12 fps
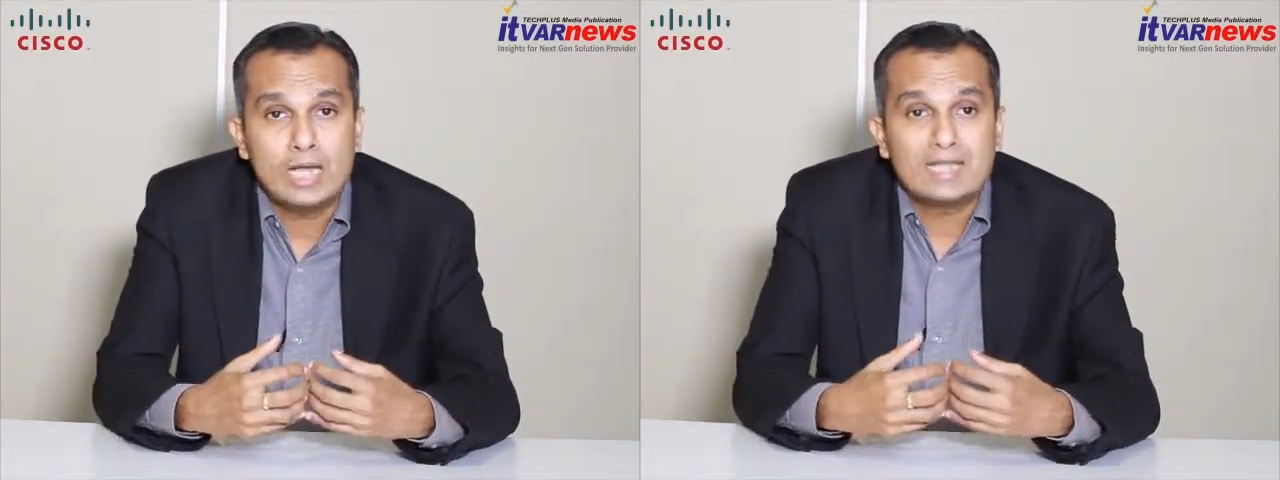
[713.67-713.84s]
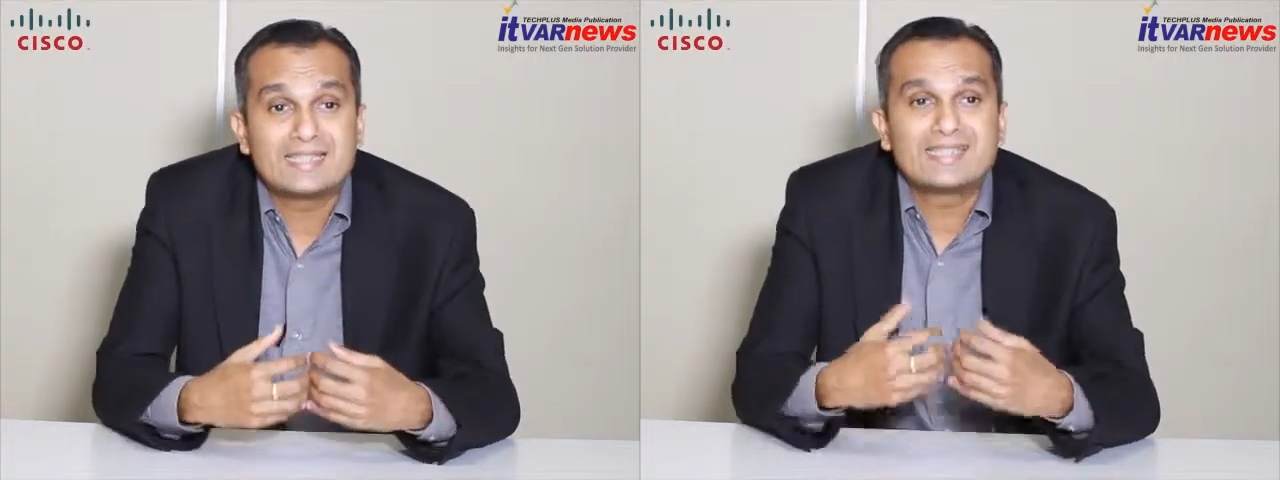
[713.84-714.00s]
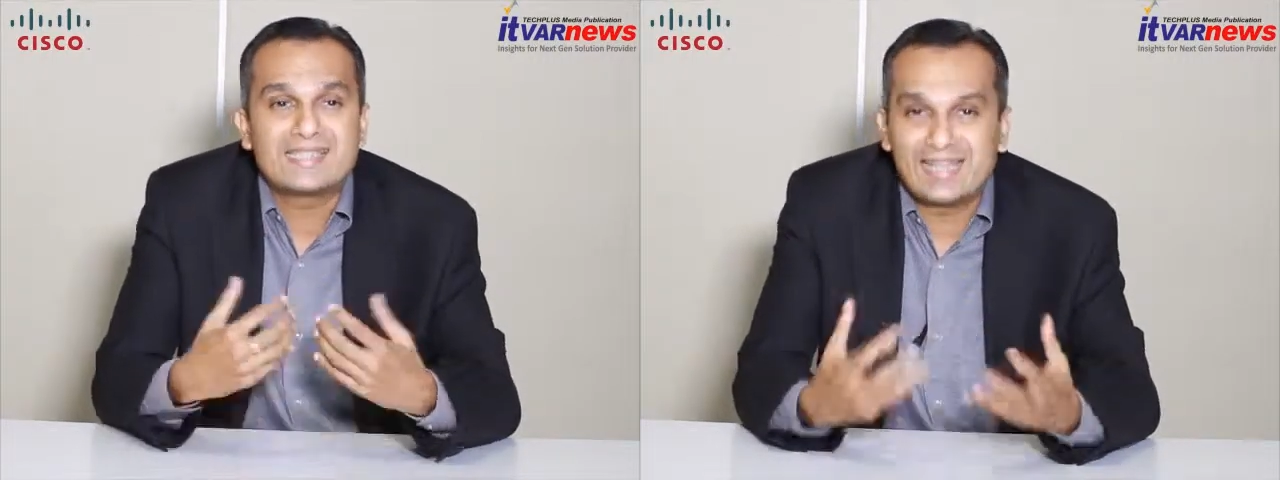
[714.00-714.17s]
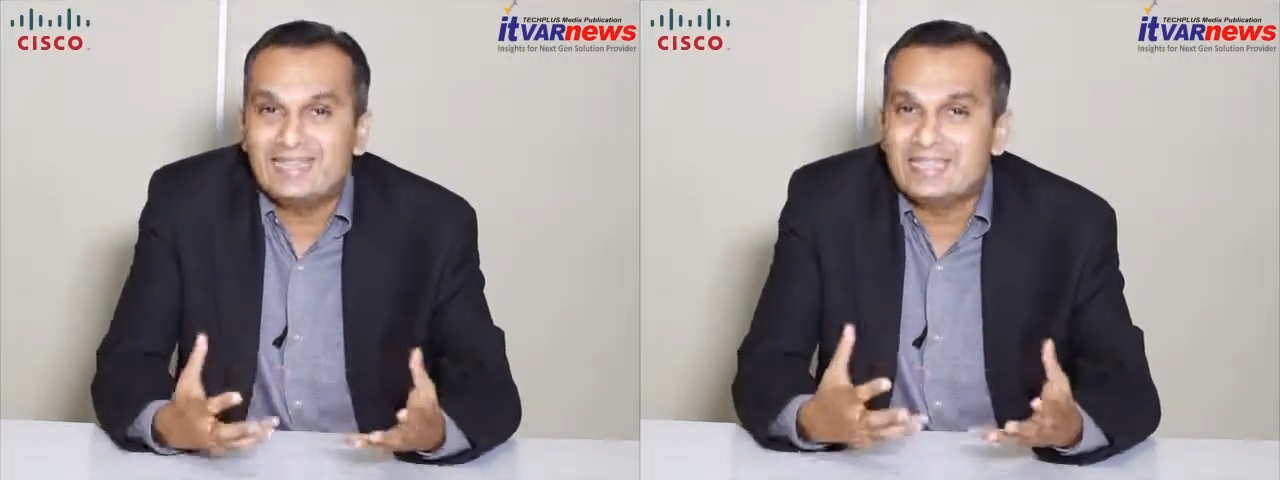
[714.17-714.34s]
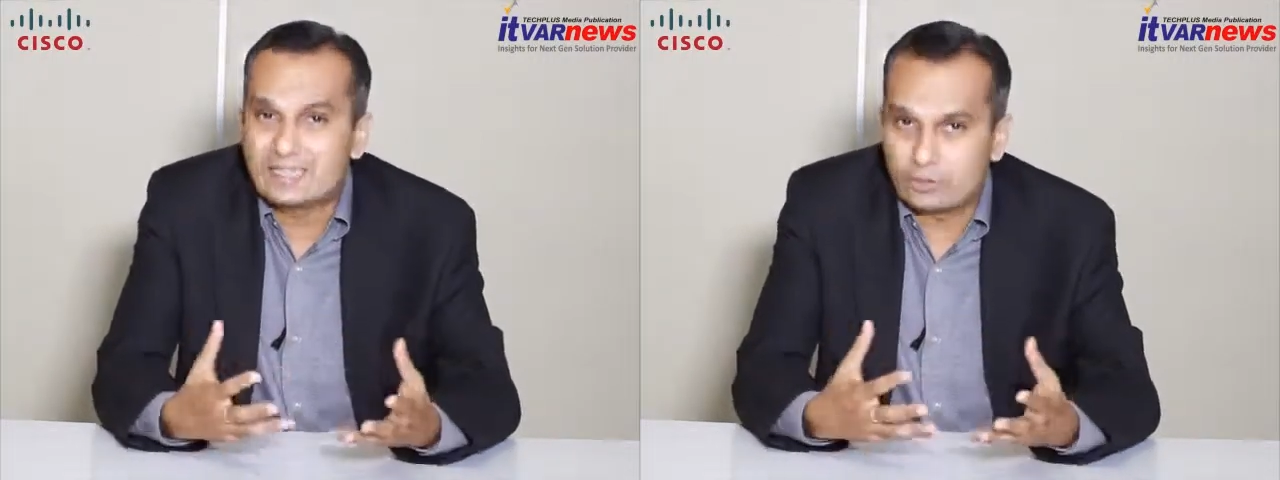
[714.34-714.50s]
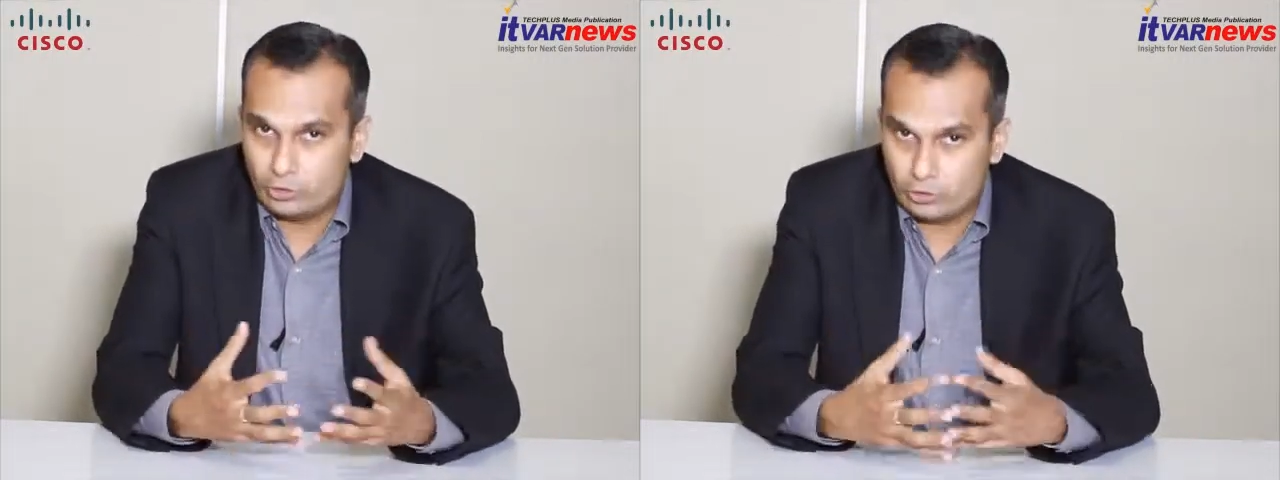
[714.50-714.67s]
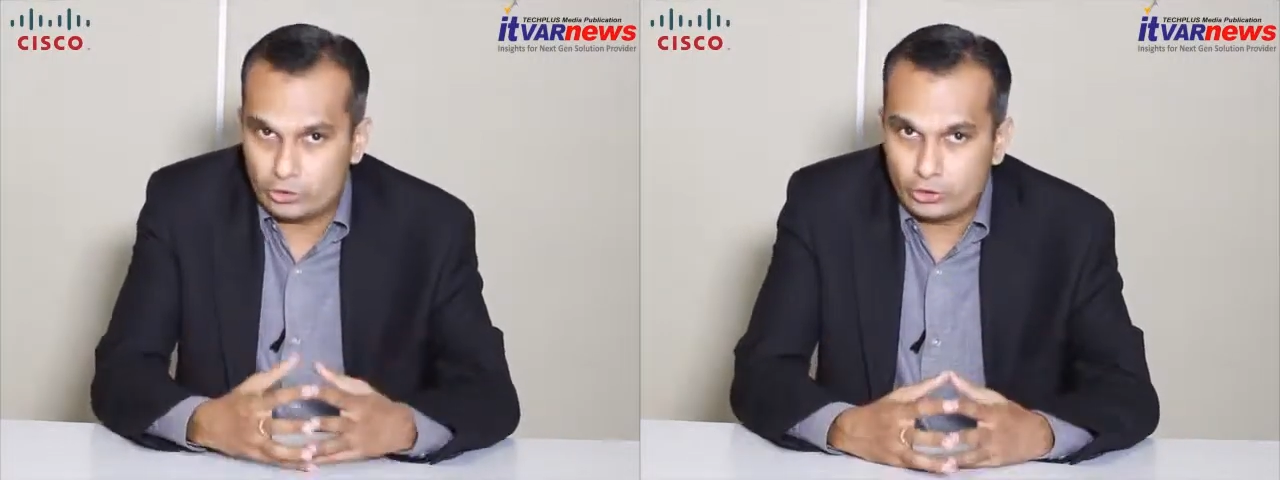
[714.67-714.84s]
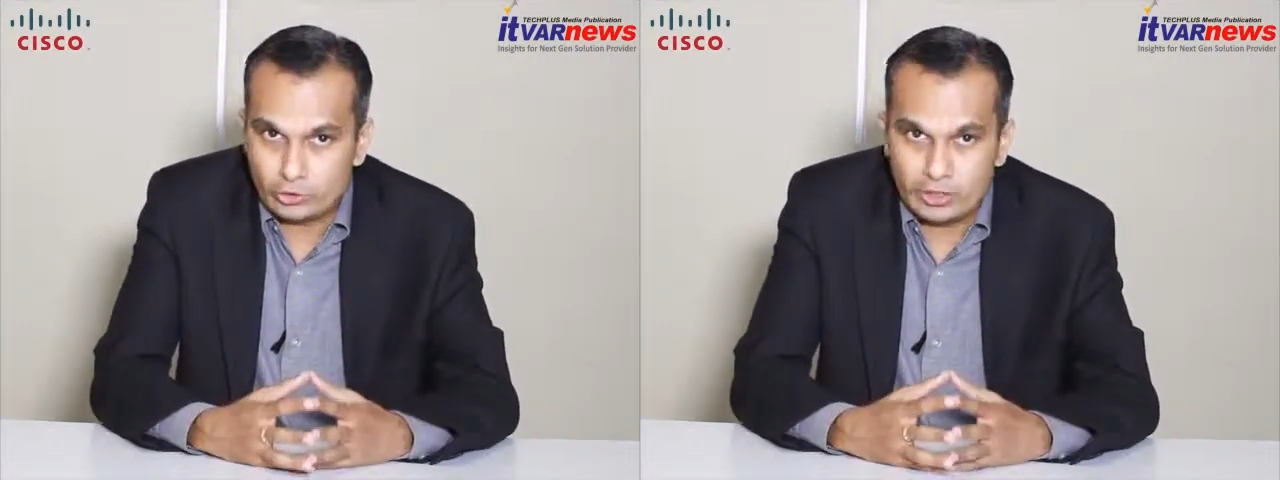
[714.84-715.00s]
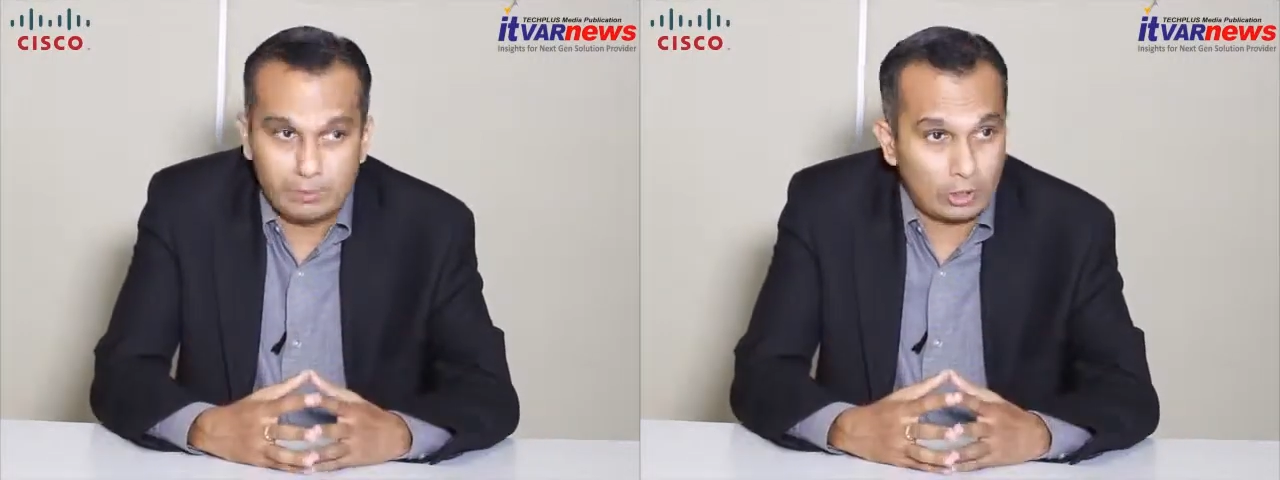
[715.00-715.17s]
sell this solution
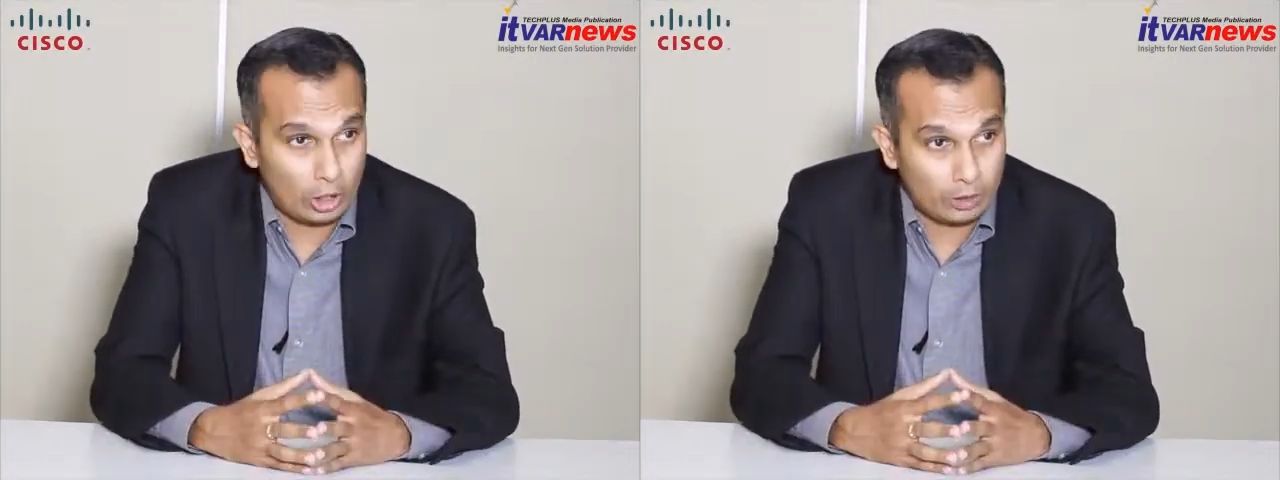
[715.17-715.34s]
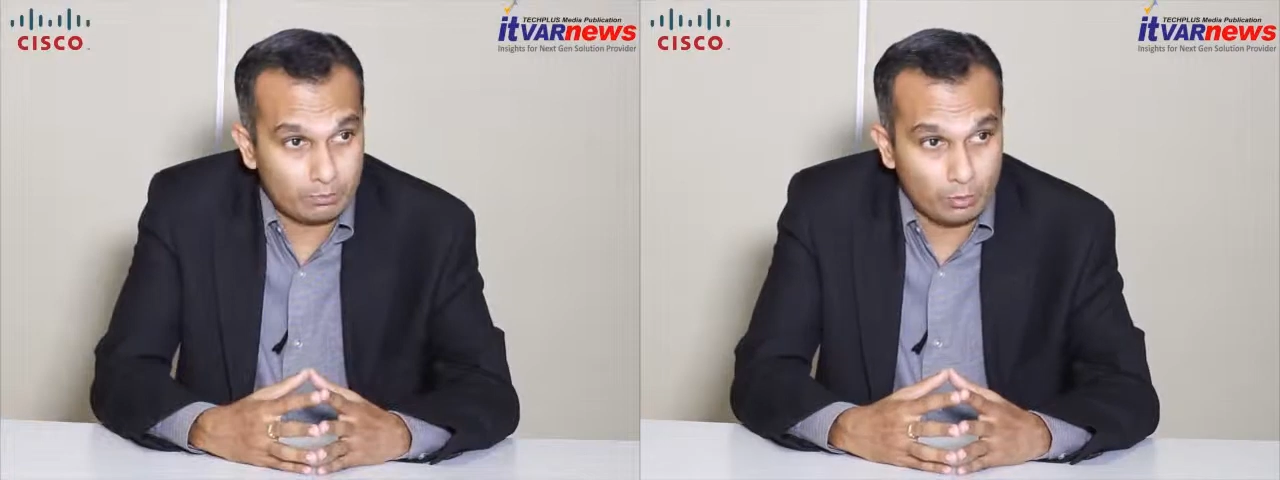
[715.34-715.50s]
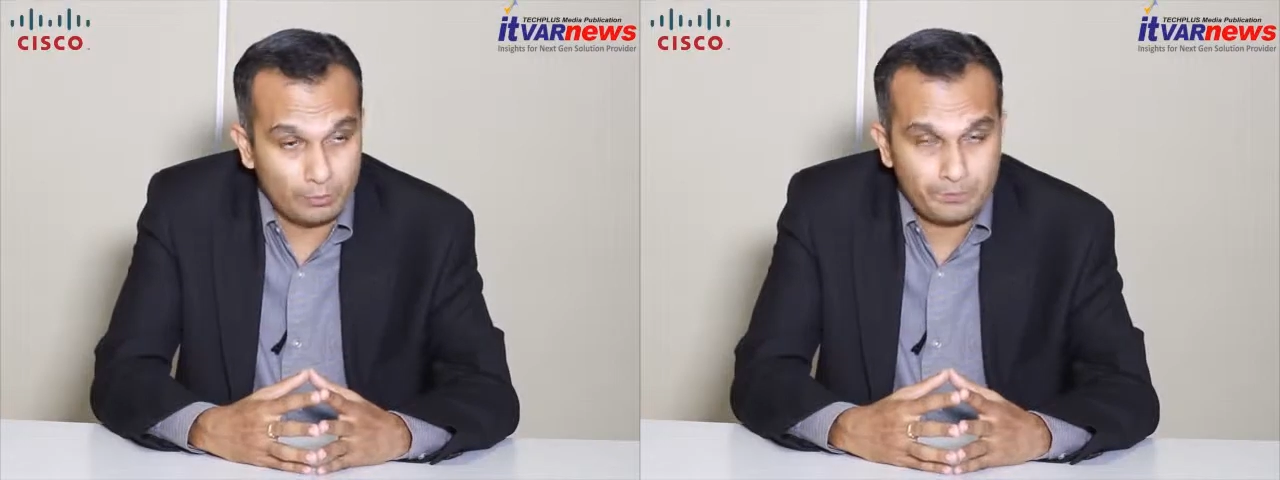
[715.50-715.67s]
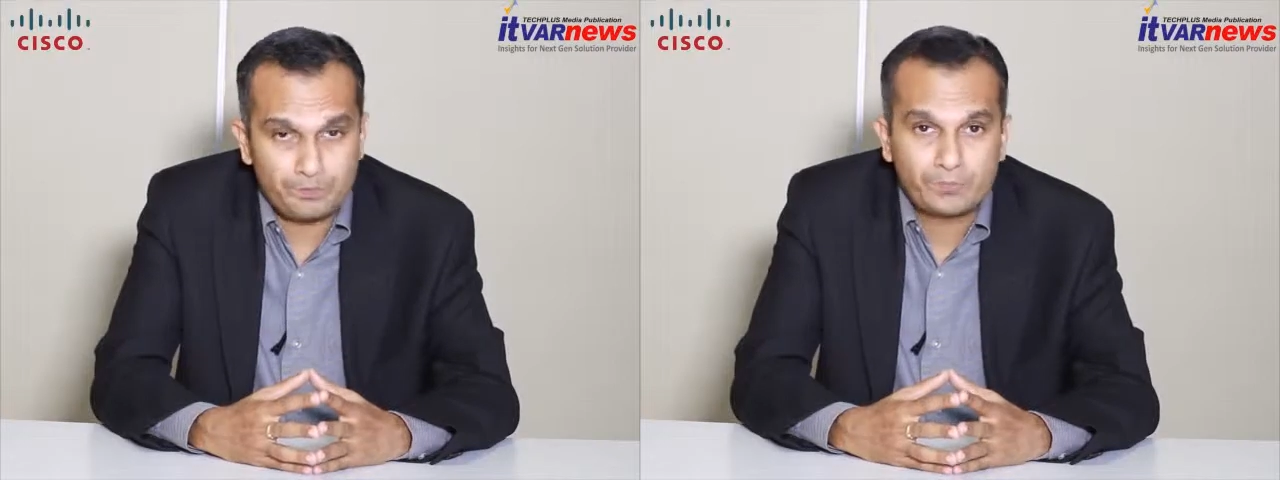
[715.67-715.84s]
to them a lot more.